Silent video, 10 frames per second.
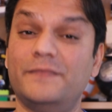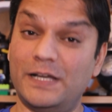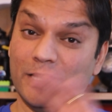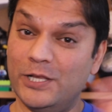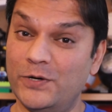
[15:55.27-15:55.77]

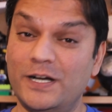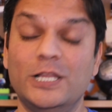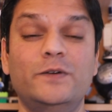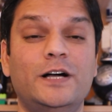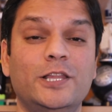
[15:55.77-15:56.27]
Hello,
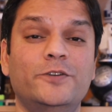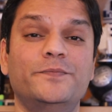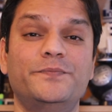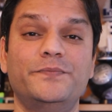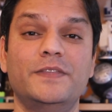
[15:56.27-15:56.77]
hello,
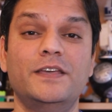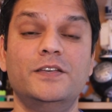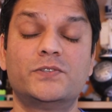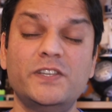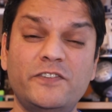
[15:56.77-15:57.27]
hello.
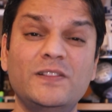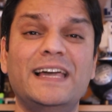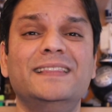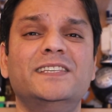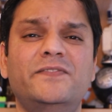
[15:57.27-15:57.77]
So if you
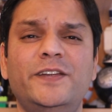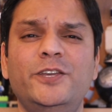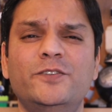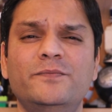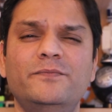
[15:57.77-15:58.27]
like this
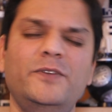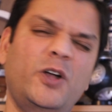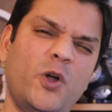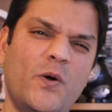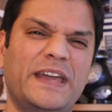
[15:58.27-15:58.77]
video,
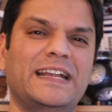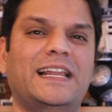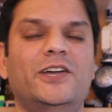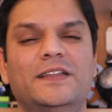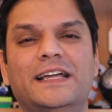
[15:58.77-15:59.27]
go ahead and
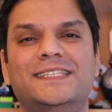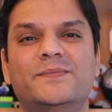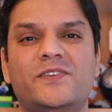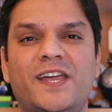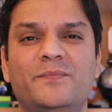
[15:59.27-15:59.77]
click on that
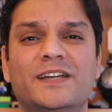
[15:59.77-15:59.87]
subscribe